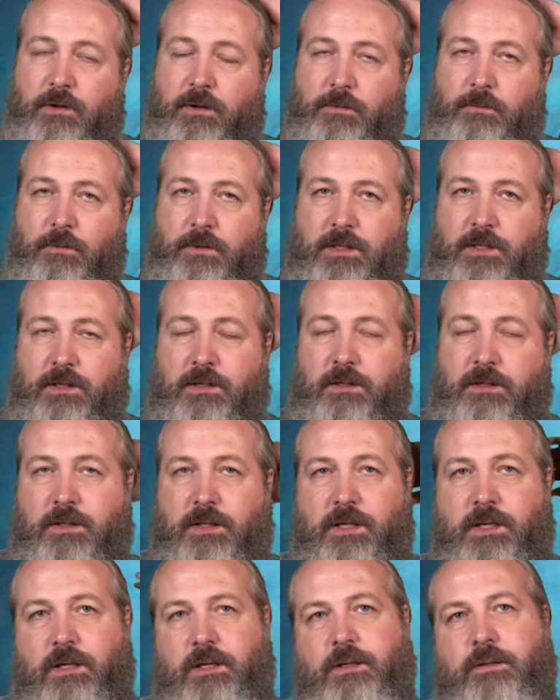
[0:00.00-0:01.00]

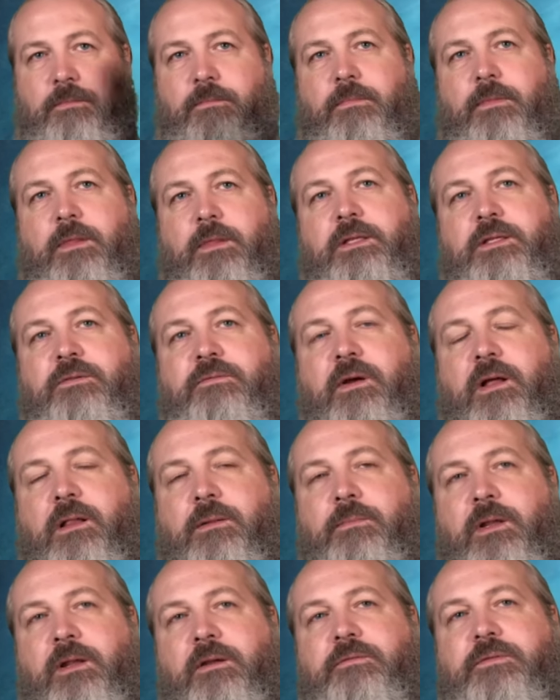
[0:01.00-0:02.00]
clearly the
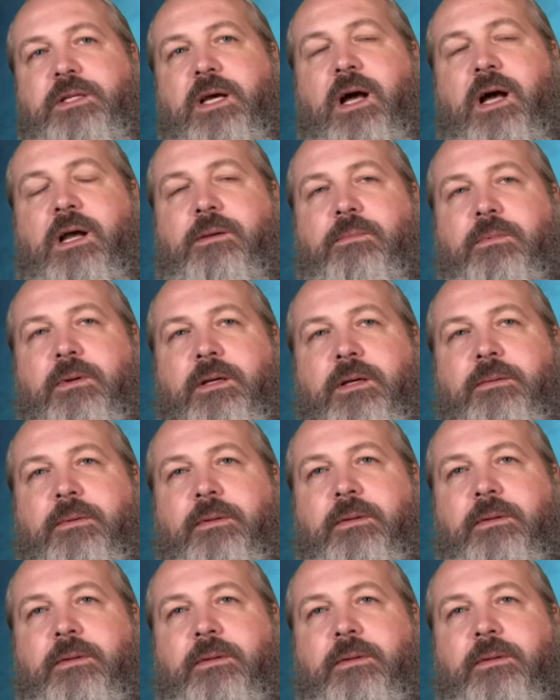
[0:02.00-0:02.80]
development of dogma